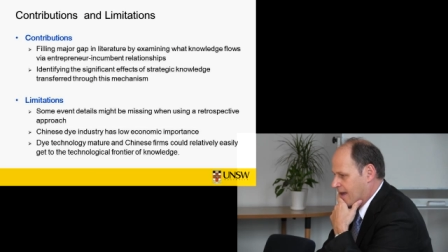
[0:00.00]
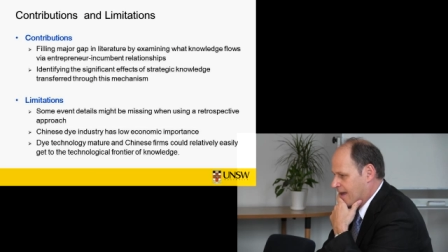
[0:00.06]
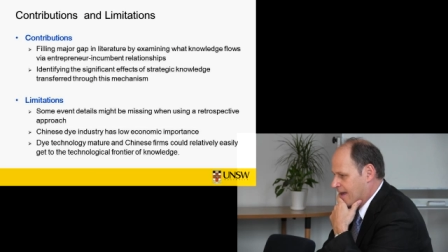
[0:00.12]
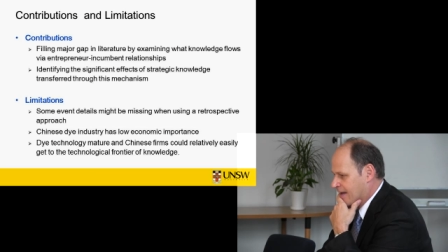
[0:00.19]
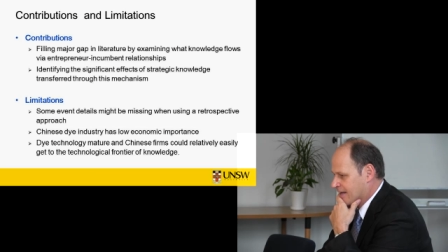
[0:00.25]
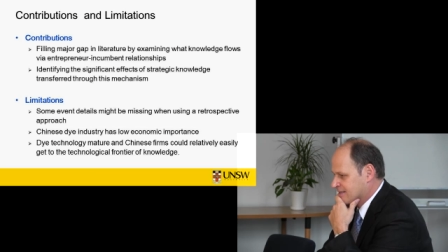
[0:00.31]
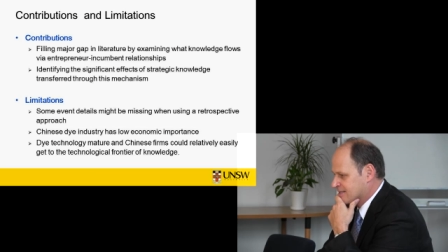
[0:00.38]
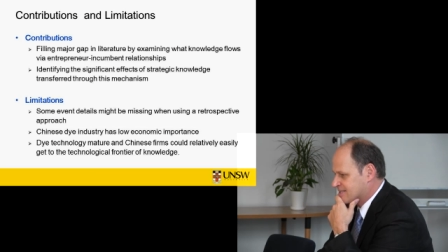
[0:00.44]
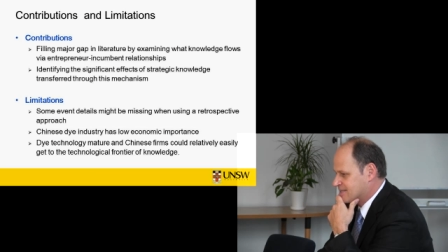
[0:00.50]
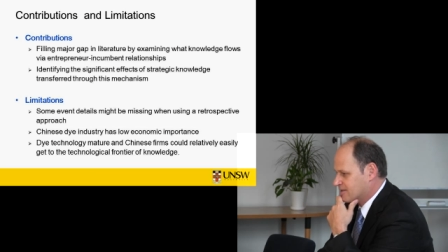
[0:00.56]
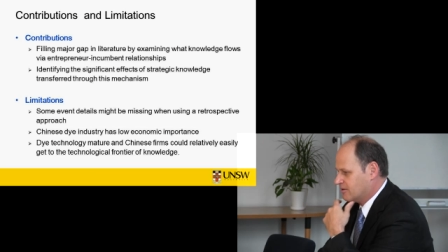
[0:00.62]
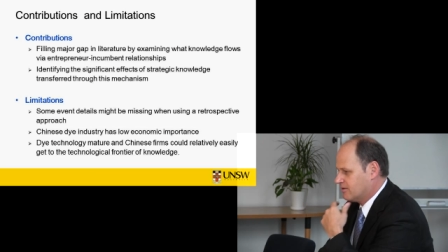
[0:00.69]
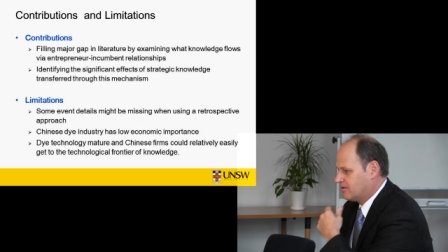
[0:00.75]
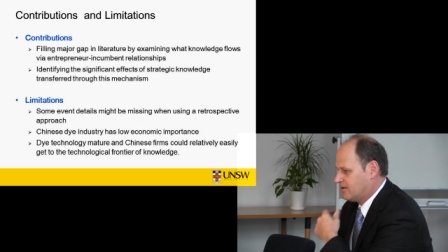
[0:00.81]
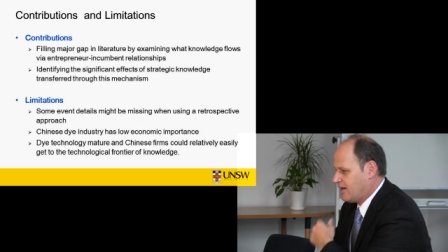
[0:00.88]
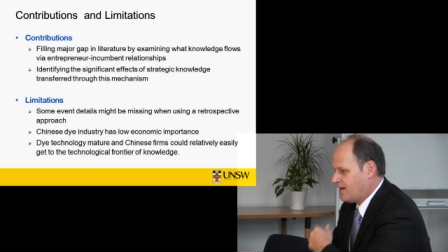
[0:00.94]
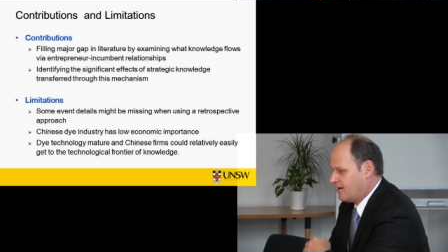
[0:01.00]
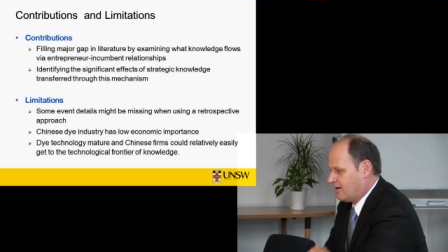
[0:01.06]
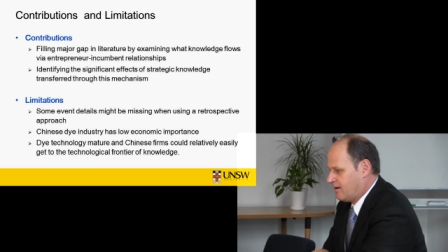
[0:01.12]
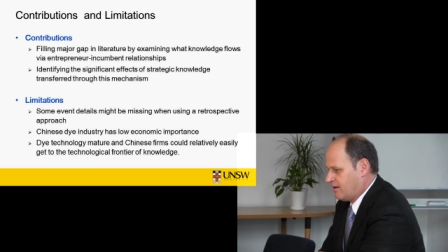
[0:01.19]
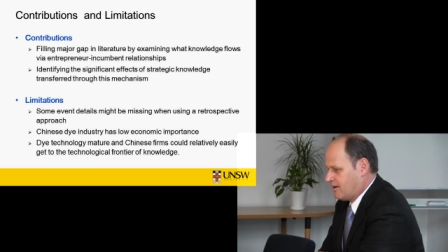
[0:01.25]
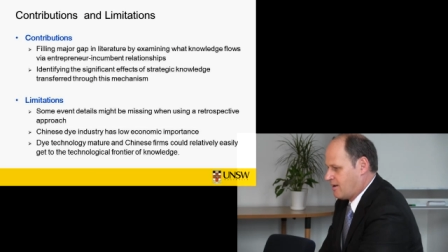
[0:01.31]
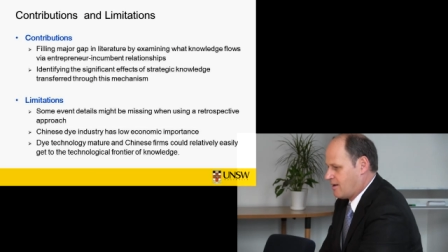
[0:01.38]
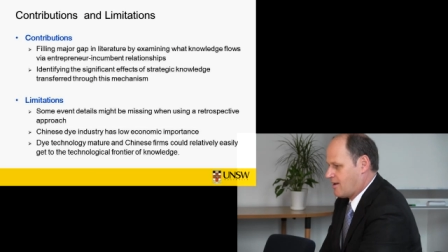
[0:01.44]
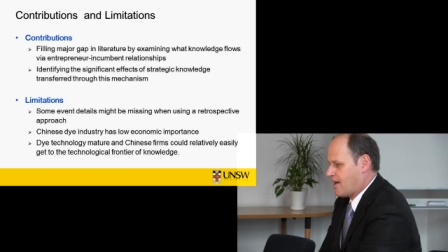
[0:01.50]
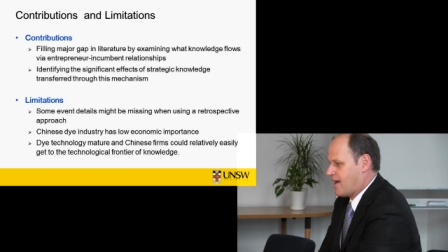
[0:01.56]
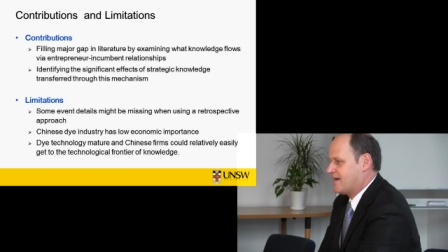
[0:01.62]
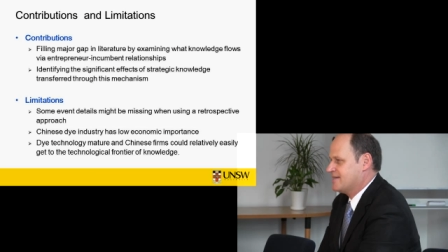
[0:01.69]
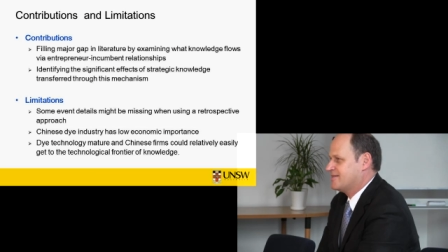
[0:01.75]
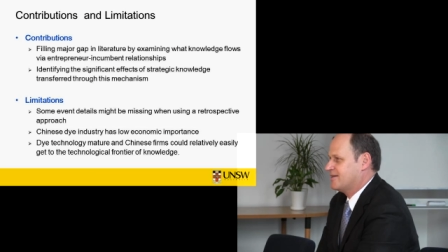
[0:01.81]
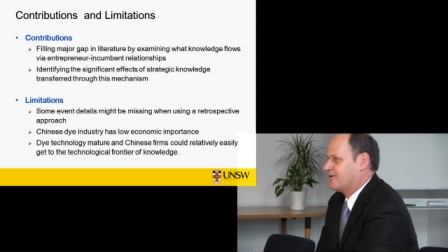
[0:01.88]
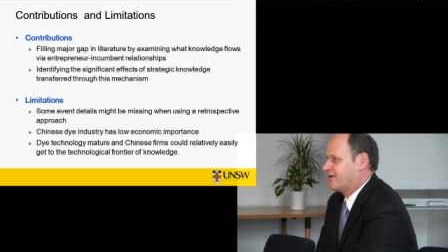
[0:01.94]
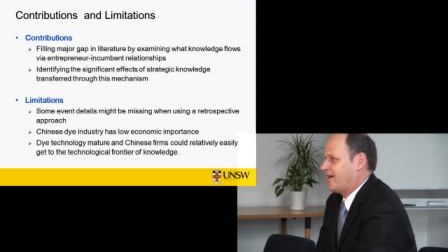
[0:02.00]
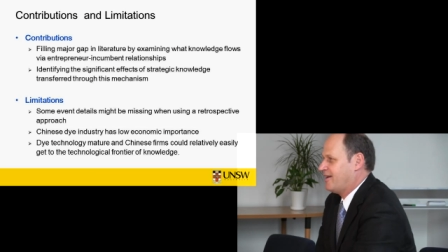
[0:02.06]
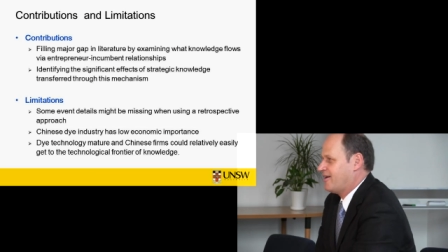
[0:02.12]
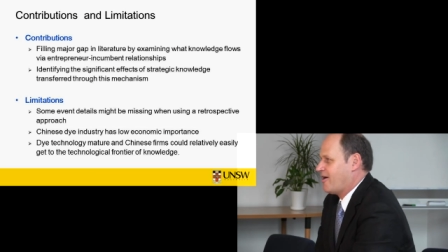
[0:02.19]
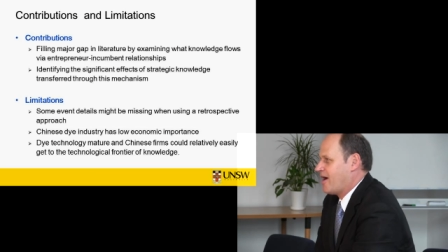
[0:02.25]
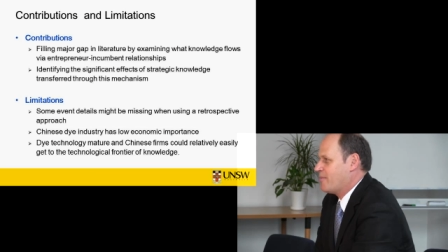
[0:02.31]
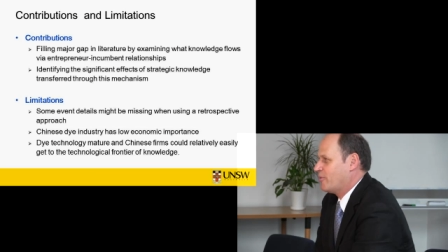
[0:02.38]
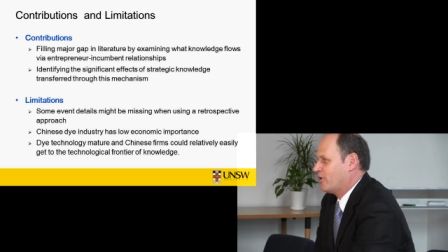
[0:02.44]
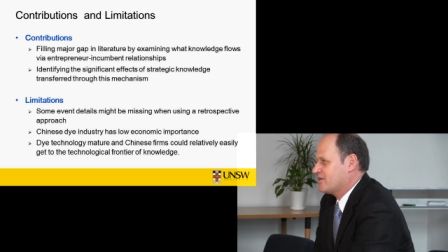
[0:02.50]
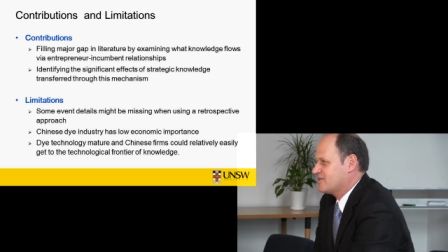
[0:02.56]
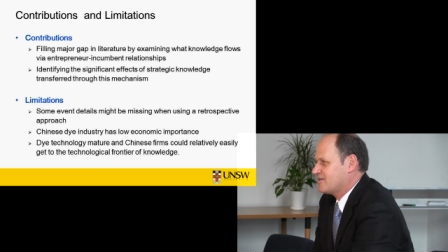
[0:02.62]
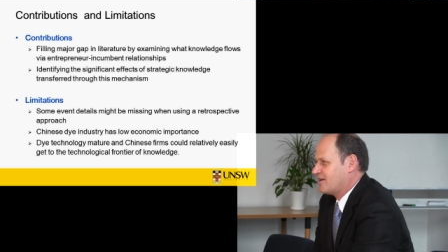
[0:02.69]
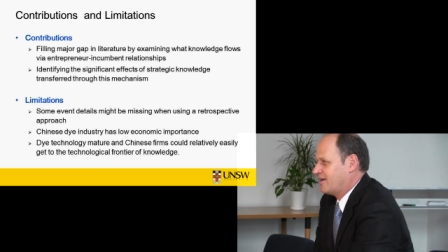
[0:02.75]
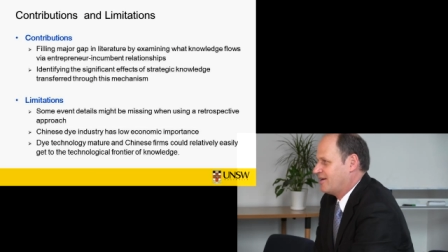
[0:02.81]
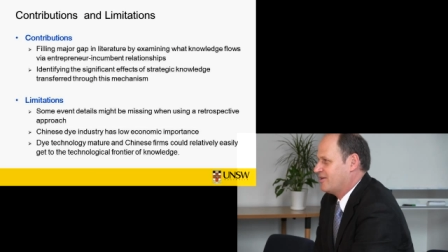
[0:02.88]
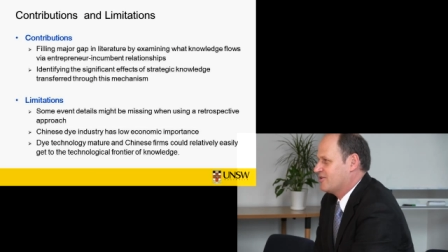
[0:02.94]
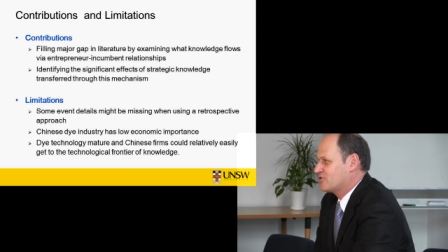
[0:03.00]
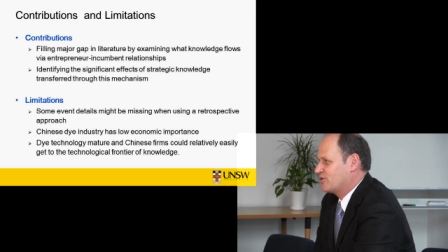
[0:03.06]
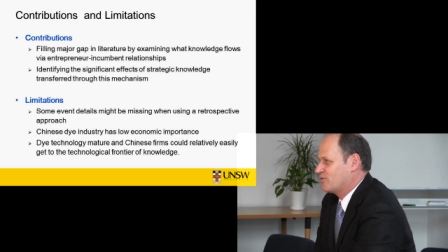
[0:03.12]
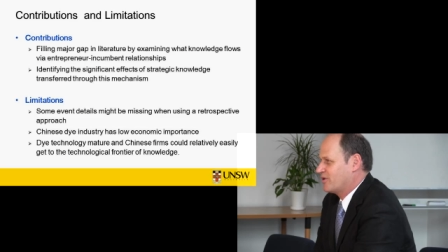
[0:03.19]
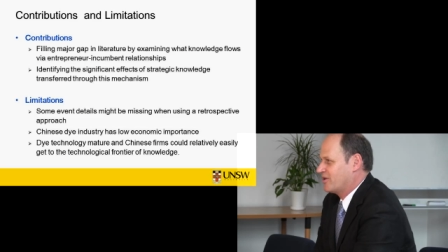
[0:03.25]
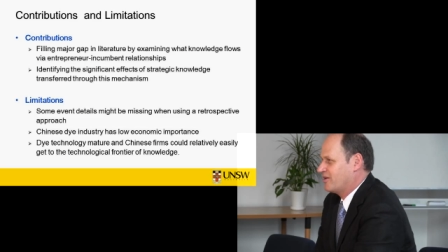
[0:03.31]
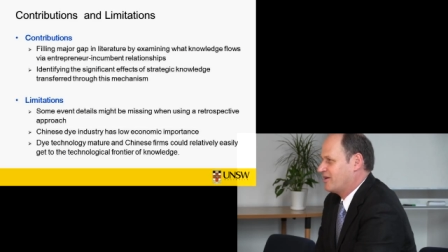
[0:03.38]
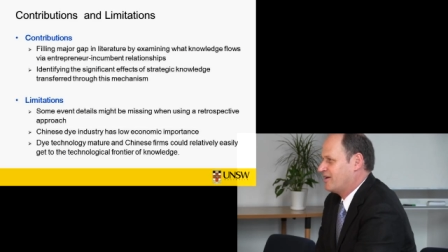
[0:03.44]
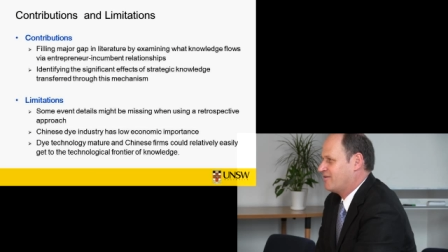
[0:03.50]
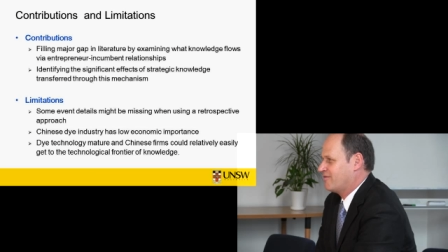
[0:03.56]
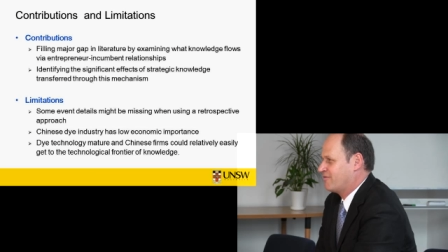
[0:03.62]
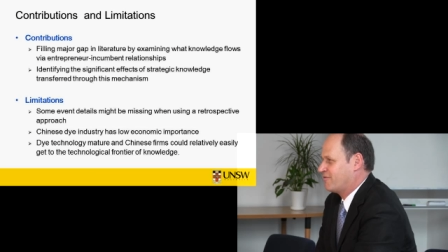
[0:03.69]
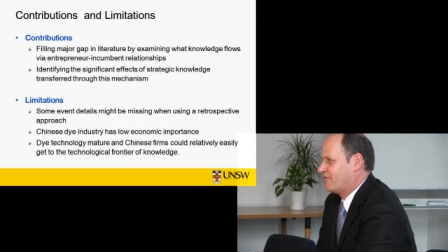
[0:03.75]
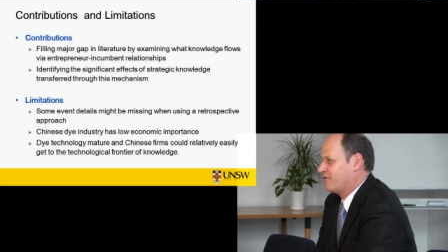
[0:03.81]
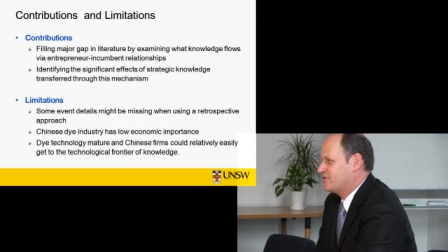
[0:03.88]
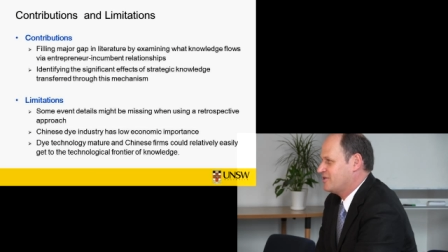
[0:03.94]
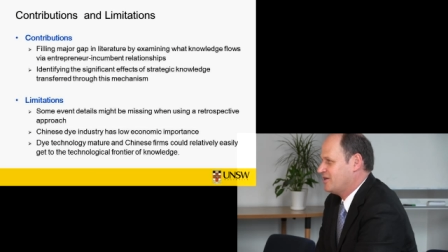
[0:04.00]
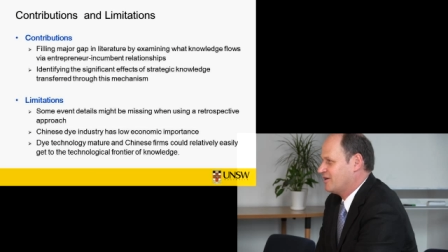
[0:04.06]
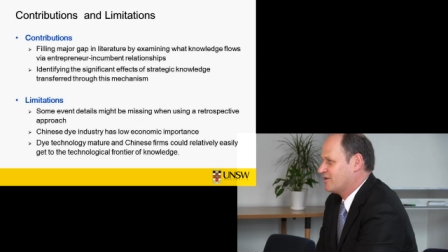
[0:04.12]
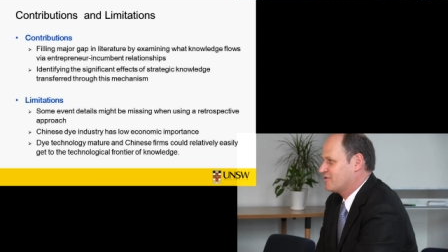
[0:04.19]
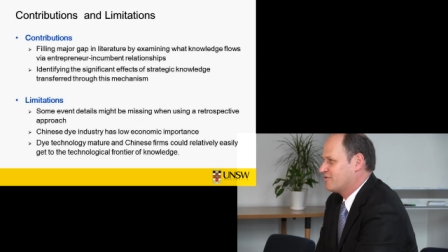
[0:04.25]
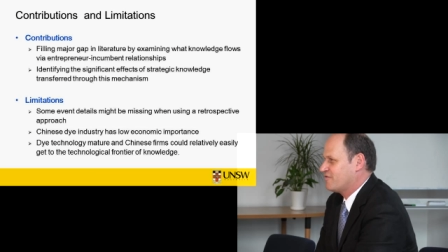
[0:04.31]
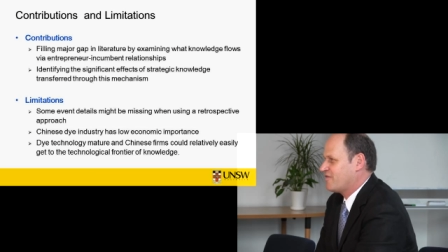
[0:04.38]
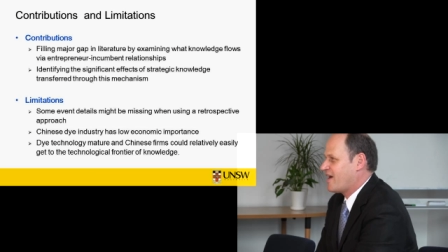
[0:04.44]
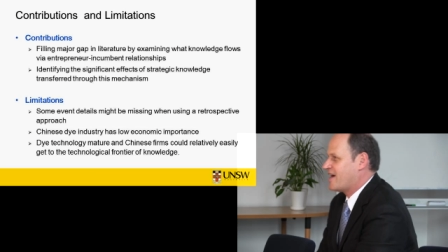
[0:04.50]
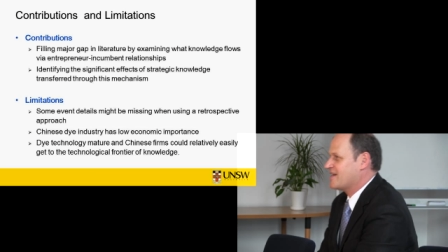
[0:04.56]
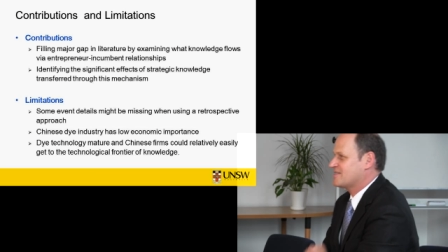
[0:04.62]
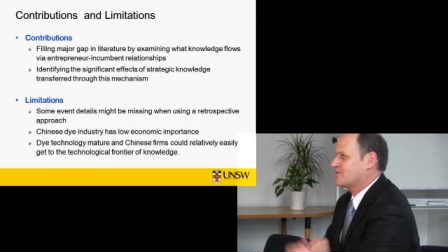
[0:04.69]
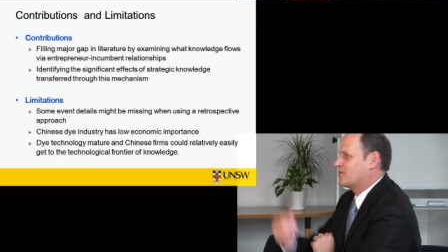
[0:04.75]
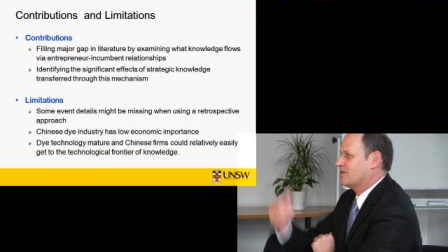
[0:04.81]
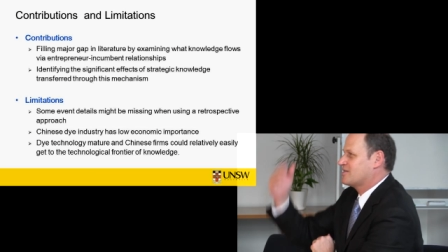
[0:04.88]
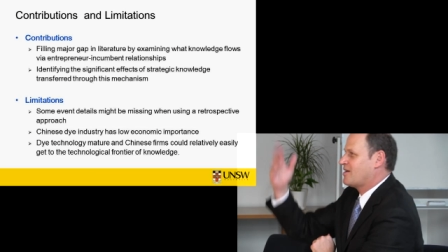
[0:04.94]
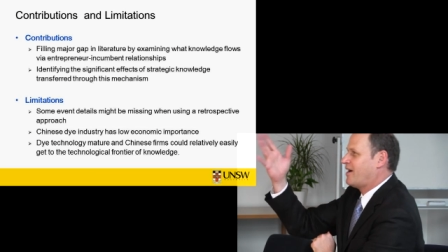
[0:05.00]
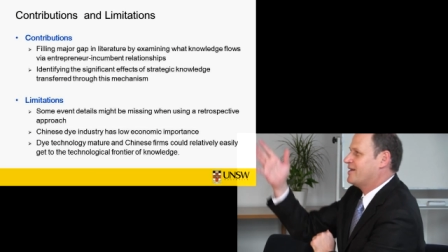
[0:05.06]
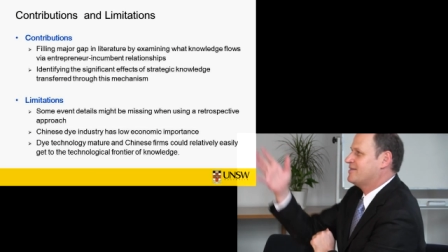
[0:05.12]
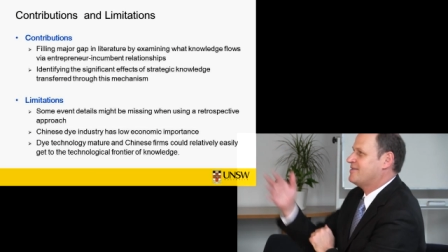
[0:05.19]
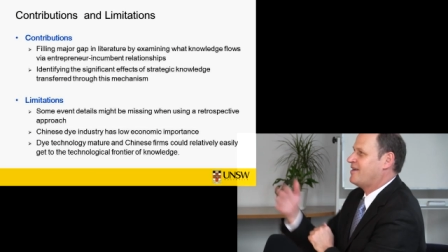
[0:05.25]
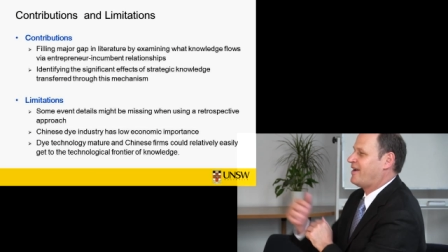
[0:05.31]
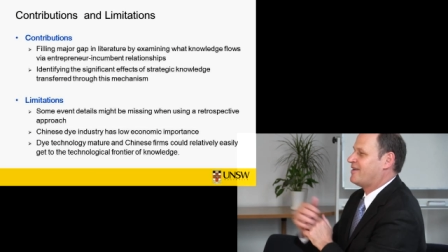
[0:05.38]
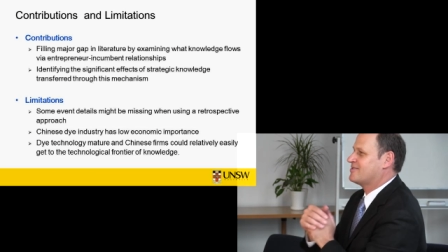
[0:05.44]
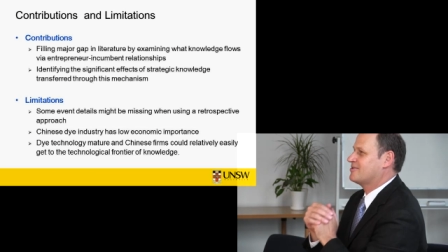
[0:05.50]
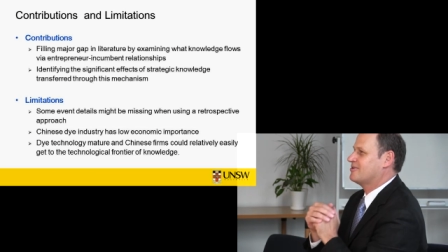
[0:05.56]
And so then I said, okay, now I'm going to study an industry where the frontier is fast and where it's high tech.